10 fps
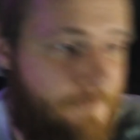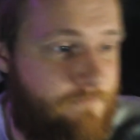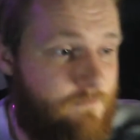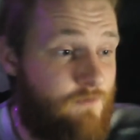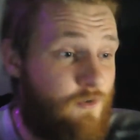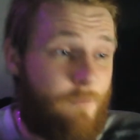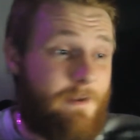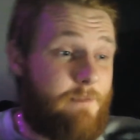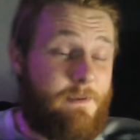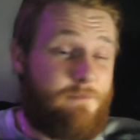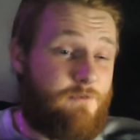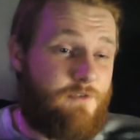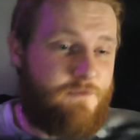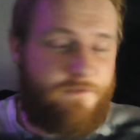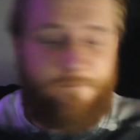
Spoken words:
Not many people use them.